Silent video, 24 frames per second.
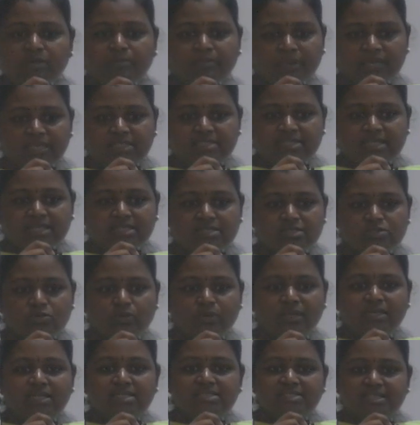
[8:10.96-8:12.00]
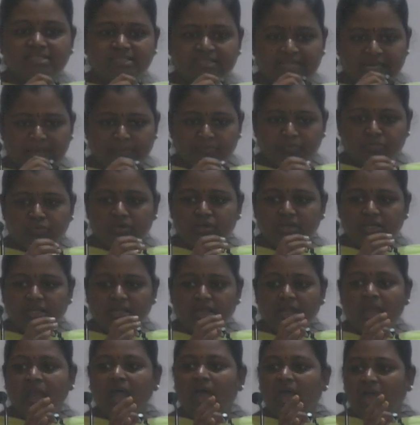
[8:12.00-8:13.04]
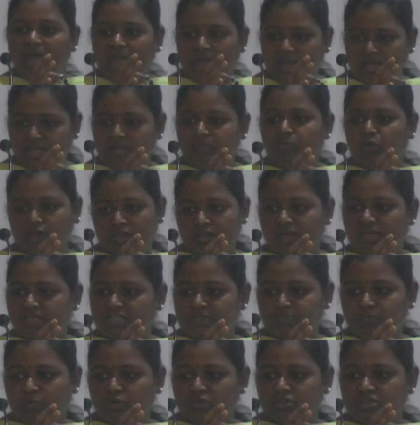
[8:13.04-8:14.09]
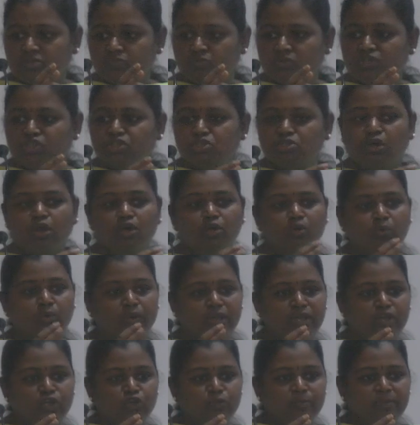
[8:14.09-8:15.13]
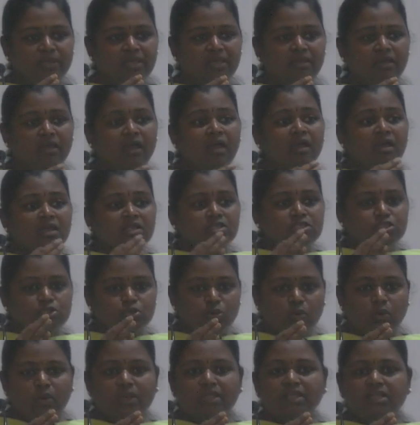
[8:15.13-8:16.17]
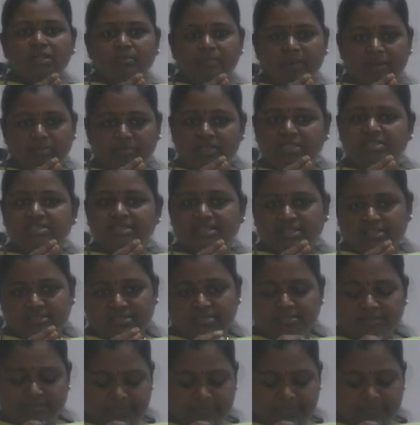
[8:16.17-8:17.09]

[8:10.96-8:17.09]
B cells, so it is a temporary antibody response which is not going to be stored in the memory cells.